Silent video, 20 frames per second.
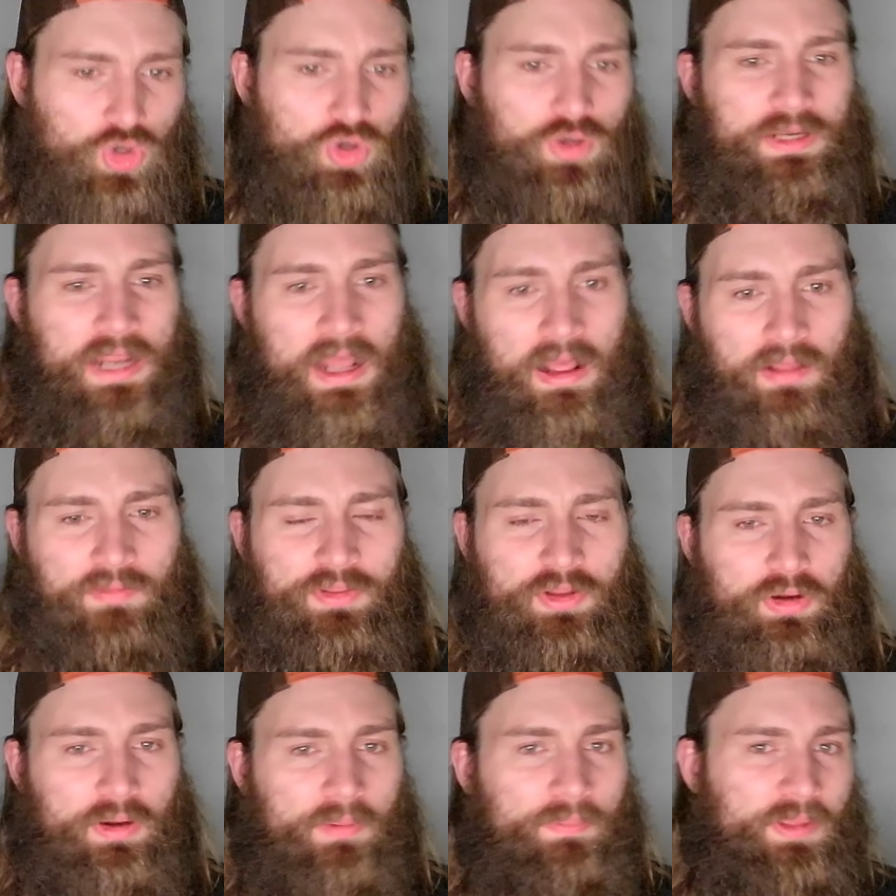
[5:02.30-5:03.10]
down
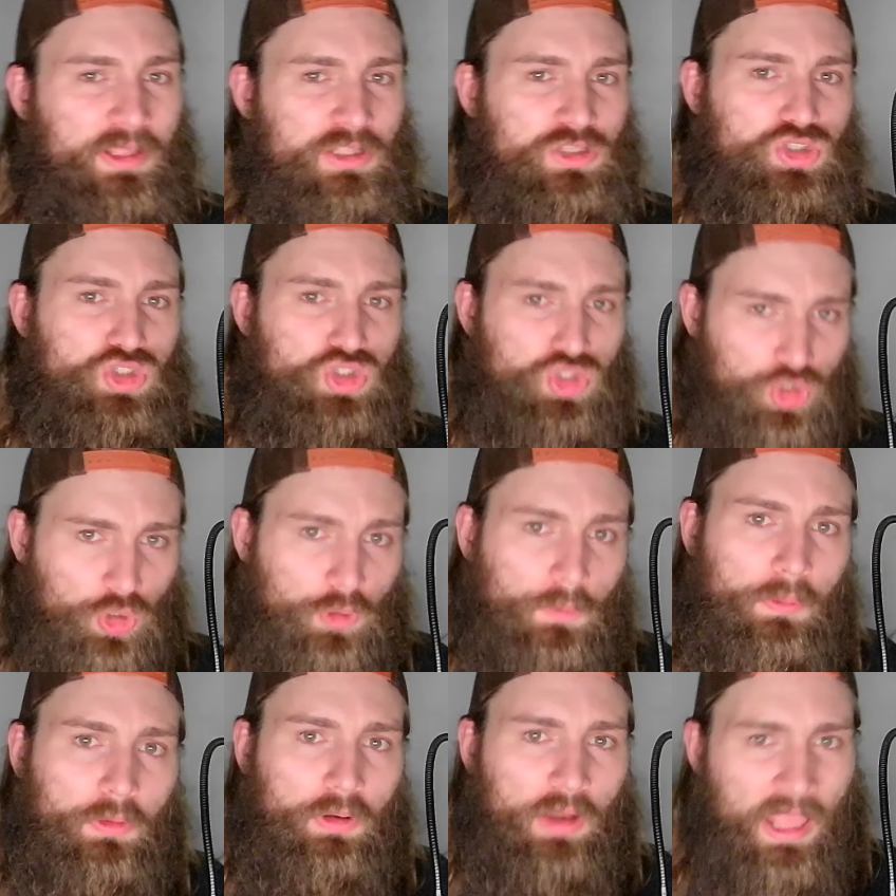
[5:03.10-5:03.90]
there and being
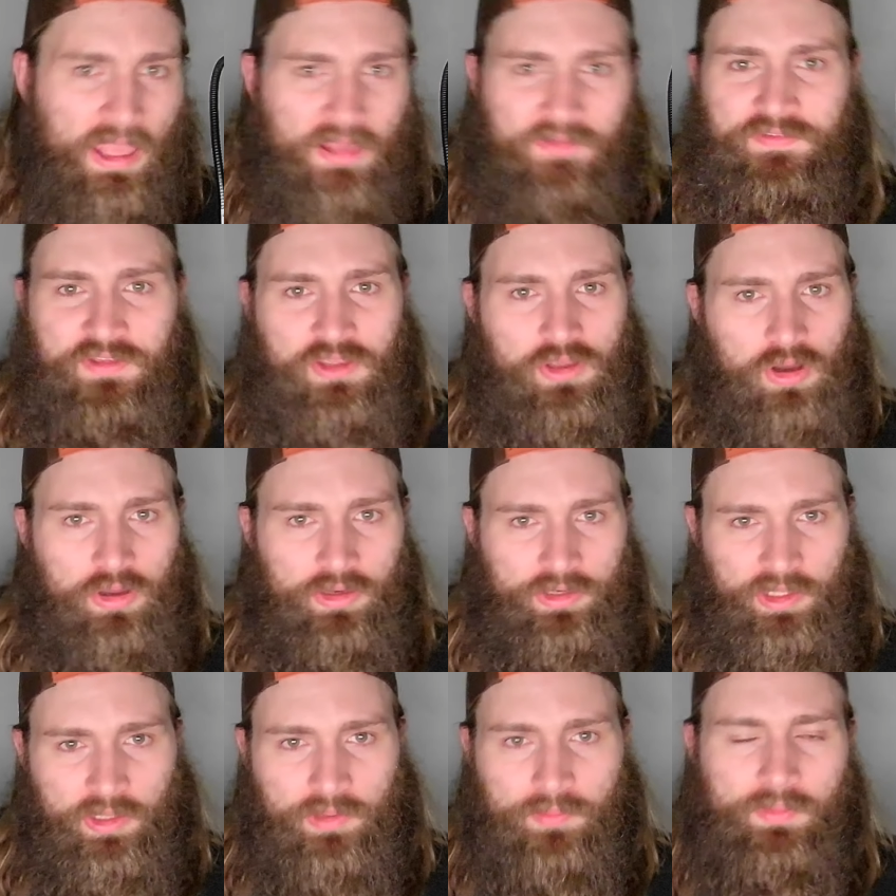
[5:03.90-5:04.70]
super heavy
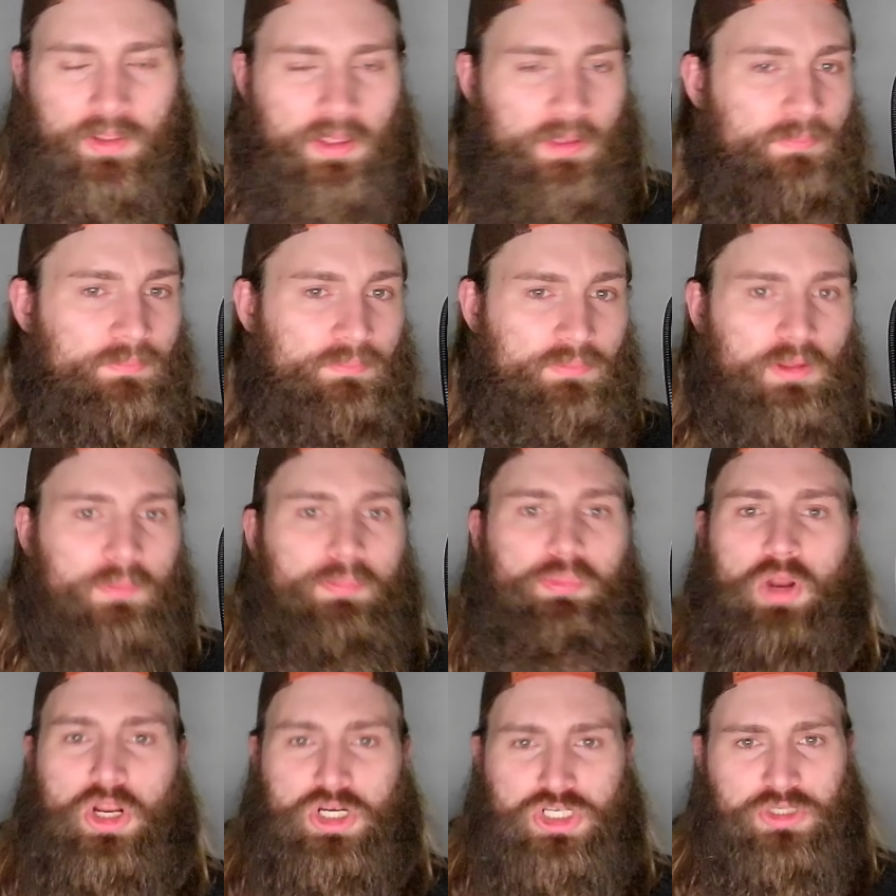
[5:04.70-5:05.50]
on him. And the
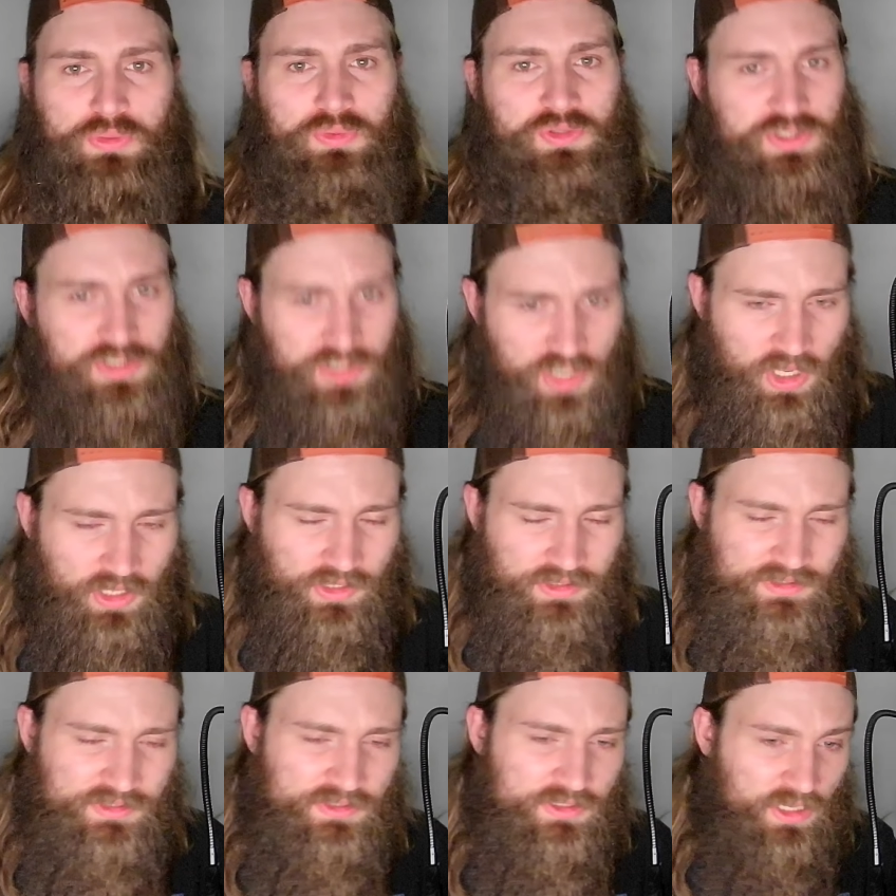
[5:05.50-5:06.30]
pressure was
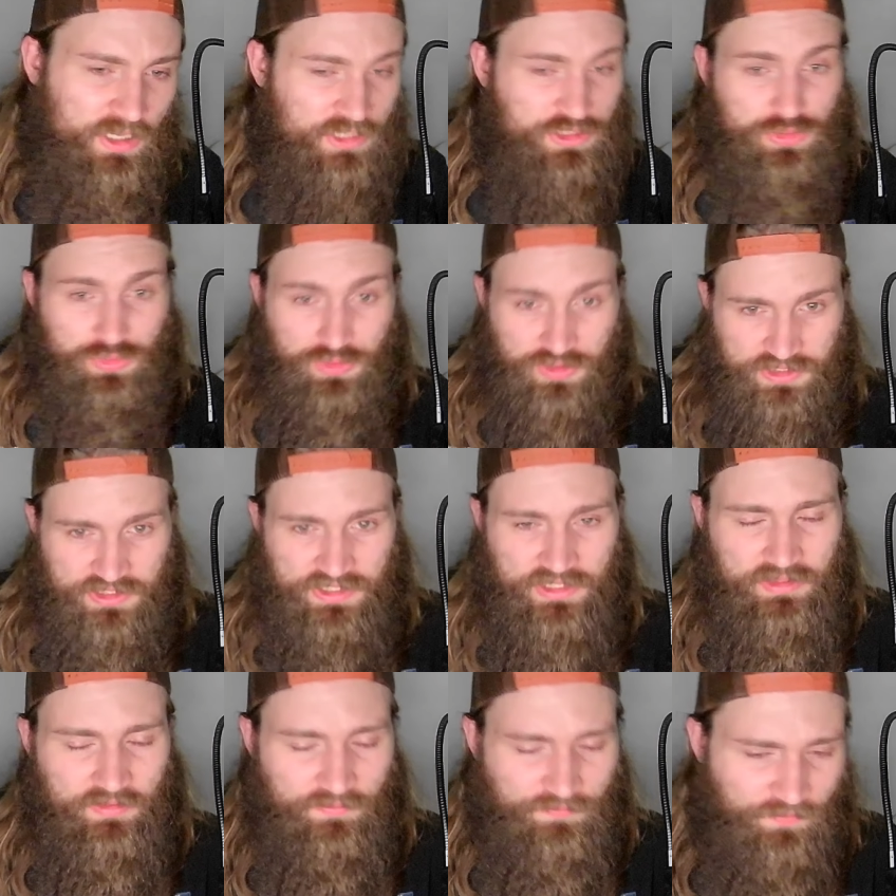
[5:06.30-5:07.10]
nuts, as you could
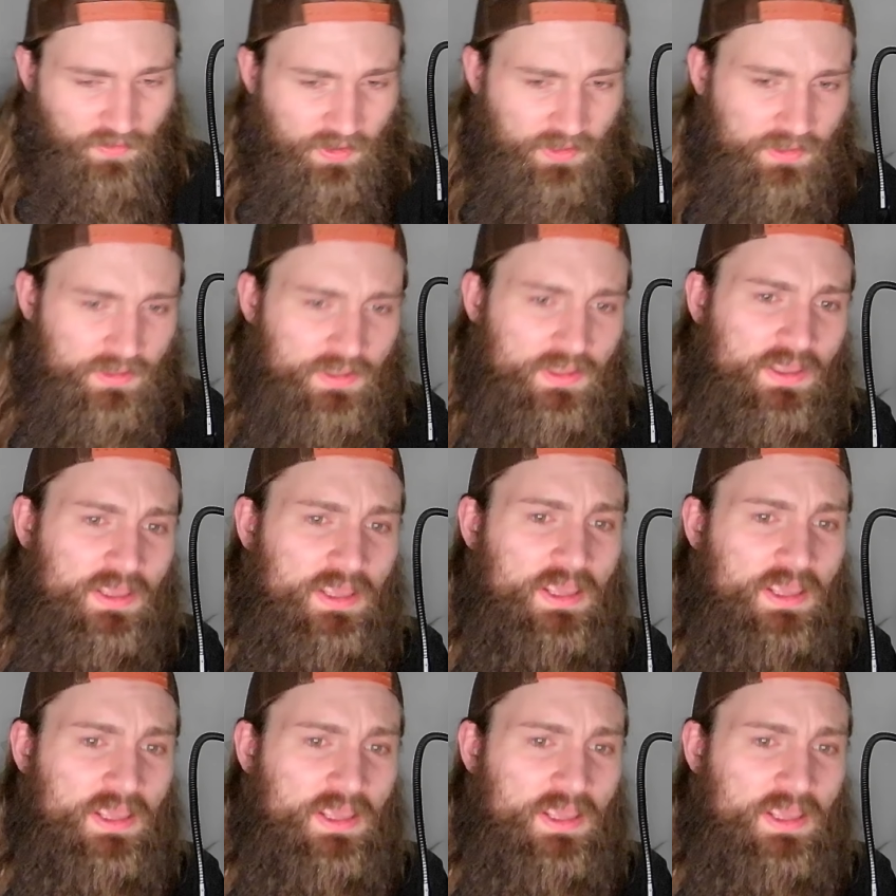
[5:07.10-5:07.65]
see in the fight.